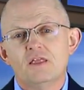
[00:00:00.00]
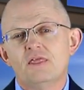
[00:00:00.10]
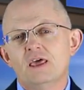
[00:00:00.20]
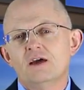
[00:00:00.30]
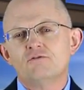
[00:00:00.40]

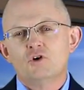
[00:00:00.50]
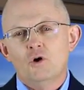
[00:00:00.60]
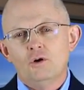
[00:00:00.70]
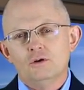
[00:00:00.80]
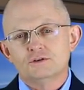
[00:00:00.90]
They have
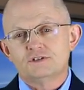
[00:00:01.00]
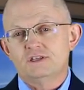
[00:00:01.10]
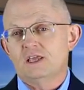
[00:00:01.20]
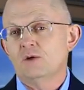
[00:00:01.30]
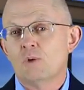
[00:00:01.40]
goals
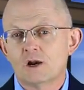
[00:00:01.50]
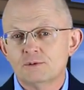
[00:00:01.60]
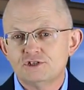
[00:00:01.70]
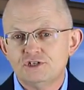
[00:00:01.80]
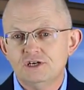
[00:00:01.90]
that they want to
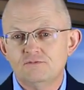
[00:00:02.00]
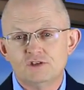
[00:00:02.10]
achieve.